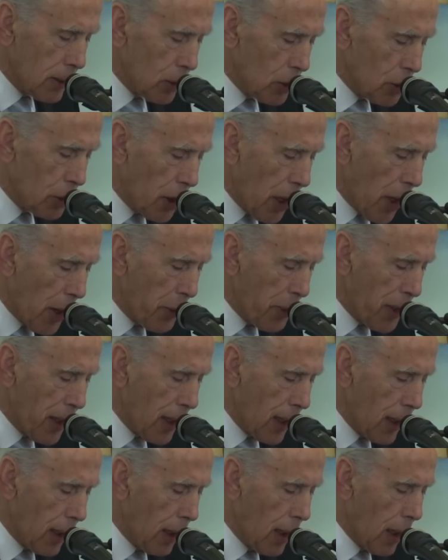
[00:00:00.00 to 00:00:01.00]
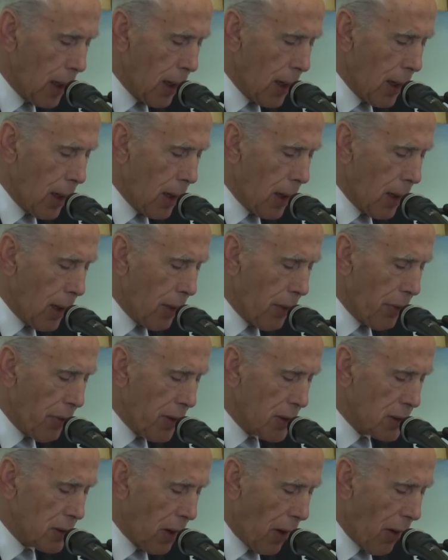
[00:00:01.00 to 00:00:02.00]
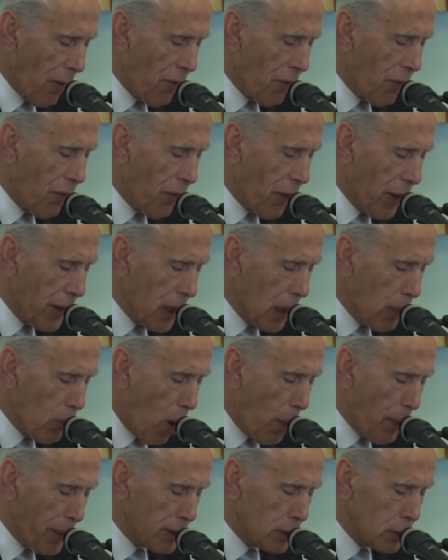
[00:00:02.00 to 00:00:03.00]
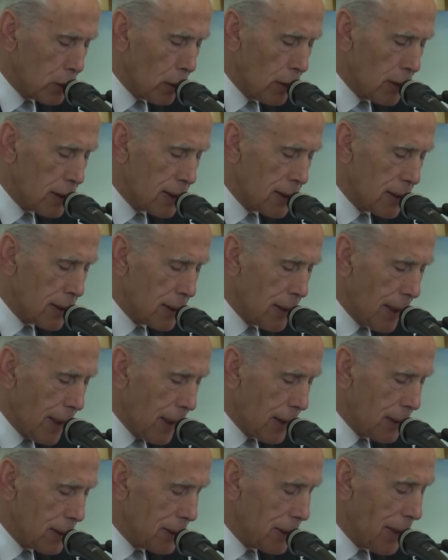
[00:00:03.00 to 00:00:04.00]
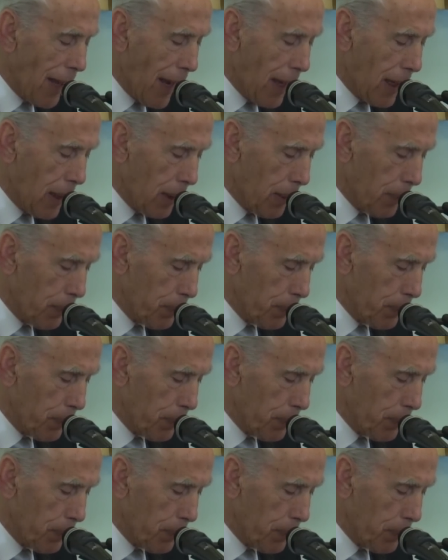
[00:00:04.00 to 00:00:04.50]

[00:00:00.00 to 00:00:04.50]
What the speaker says: sharing in this very momentous day.